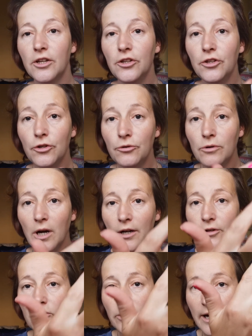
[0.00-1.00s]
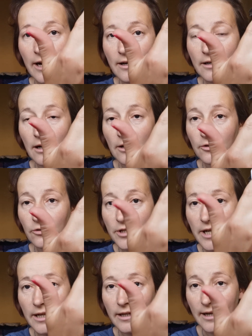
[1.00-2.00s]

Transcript: you on your card on your deck